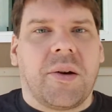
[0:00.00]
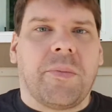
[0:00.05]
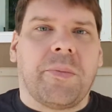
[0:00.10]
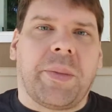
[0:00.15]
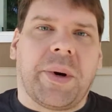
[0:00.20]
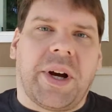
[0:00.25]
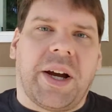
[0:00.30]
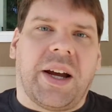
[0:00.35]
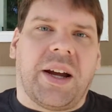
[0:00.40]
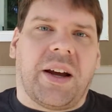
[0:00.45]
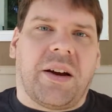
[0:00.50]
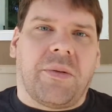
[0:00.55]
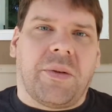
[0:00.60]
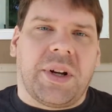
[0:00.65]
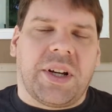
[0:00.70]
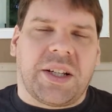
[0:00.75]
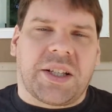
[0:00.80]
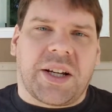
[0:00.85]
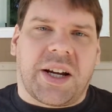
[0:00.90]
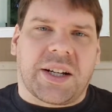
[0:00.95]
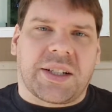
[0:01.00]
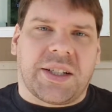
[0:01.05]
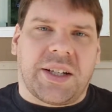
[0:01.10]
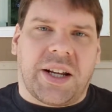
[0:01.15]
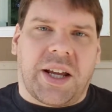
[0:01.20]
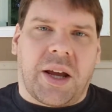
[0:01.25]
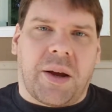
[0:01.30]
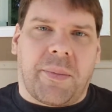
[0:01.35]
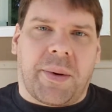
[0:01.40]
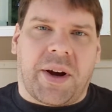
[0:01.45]
But I wanted to talk
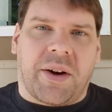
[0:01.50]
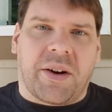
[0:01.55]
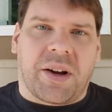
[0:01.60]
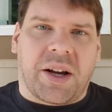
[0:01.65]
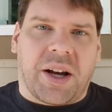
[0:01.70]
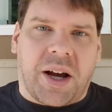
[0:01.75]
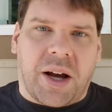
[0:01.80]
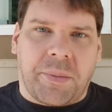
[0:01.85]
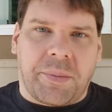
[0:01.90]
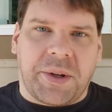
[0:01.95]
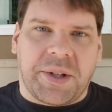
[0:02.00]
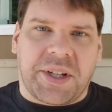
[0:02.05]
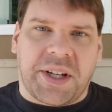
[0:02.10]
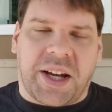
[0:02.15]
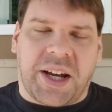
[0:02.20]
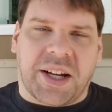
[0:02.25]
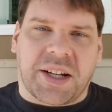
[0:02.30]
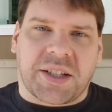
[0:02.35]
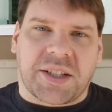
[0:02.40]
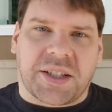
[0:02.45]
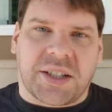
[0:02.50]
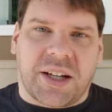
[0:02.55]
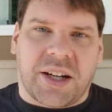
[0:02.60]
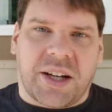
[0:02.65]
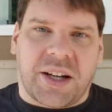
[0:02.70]
today about Computex.